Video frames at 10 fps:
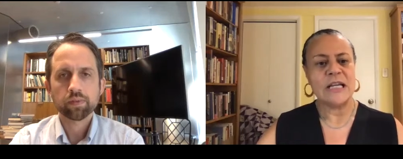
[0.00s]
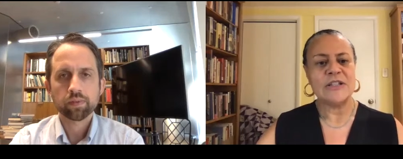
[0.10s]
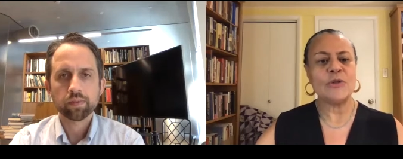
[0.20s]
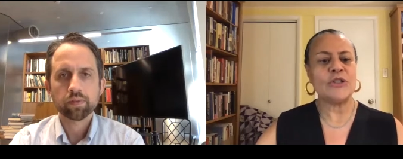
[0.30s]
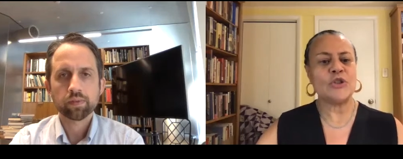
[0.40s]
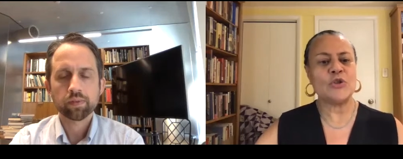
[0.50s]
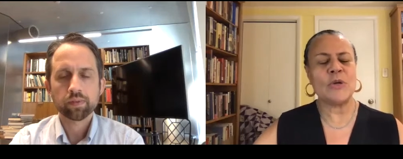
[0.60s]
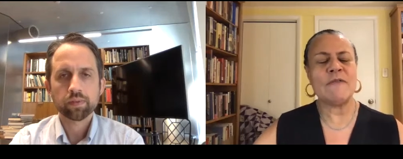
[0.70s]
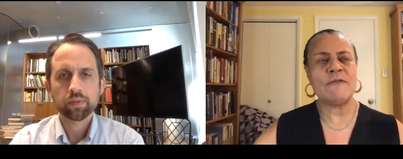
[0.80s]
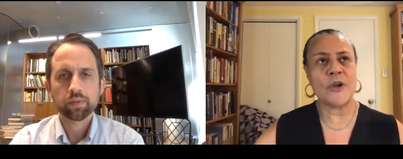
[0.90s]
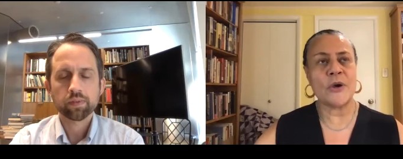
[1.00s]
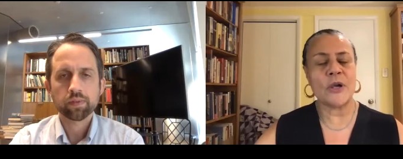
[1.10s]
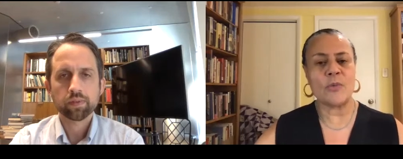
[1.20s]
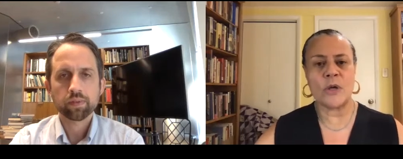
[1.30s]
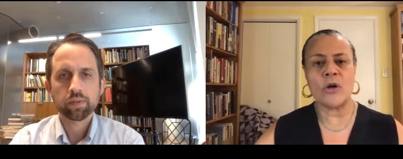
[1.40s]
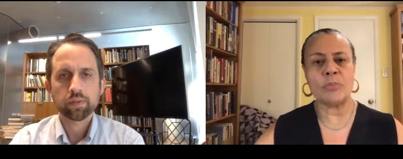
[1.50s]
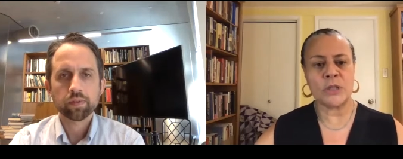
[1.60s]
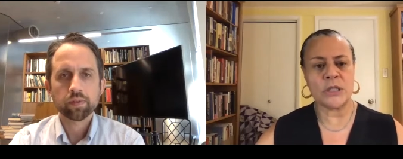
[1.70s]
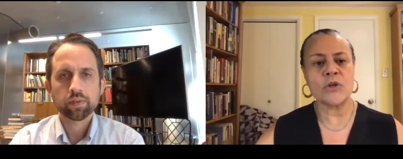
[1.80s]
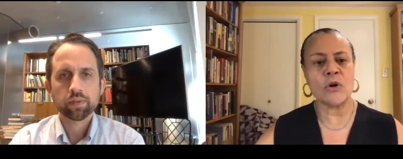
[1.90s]
Speaker 1: So it's doing very real
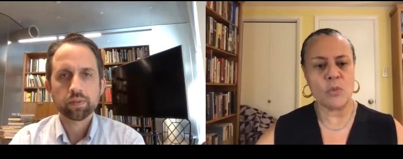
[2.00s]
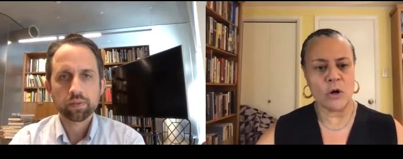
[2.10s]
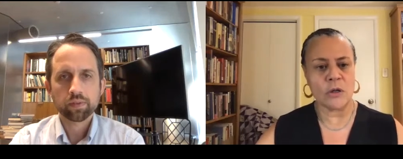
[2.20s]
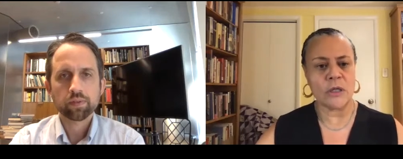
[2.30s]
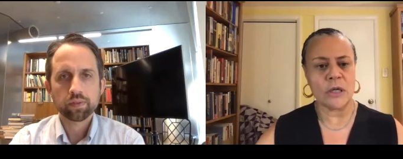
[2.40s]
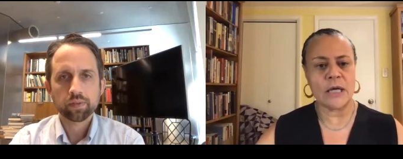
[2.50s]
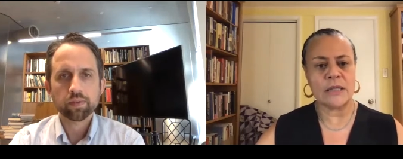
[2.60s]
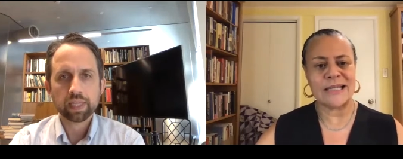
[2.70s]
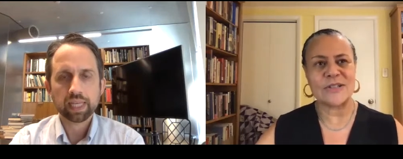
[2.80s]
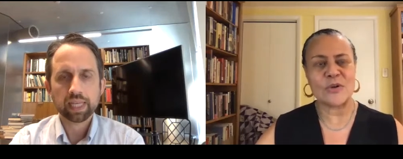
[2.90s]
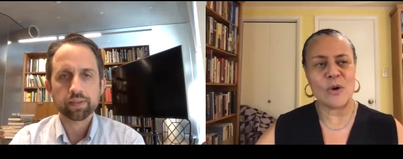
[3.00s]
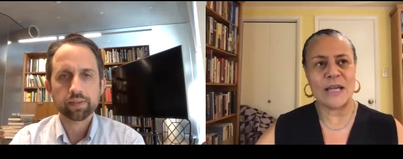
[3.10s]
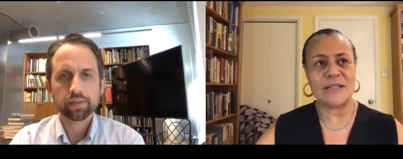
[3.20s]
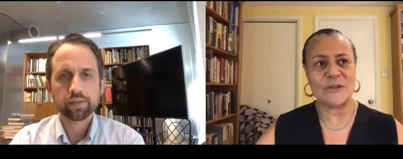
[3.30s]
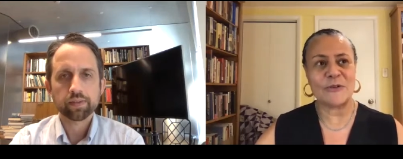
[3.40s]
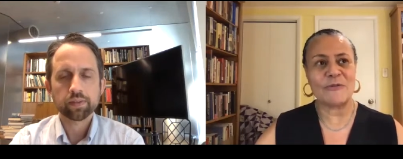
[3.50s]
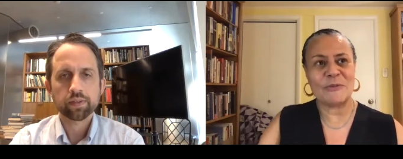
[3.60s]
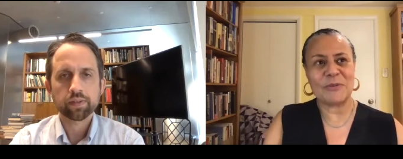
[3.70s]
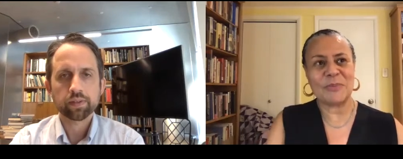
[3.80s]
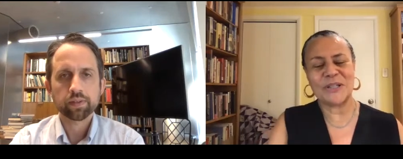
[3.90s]
political work uh, that is quite different from
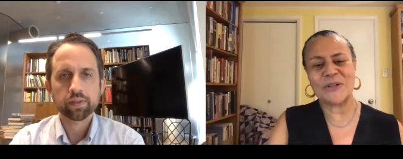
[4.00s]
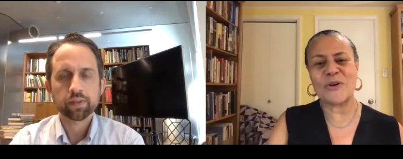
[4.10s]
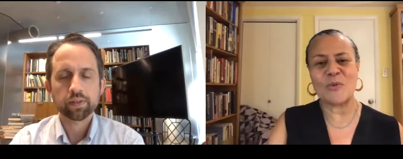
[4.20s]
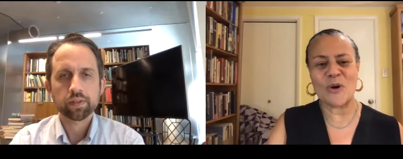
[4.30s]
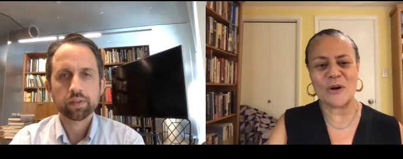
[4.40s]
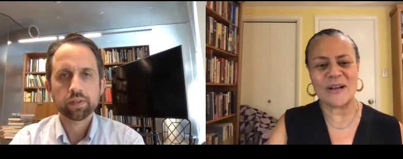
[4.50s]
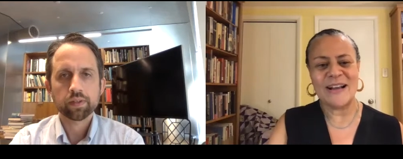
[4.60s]
the political work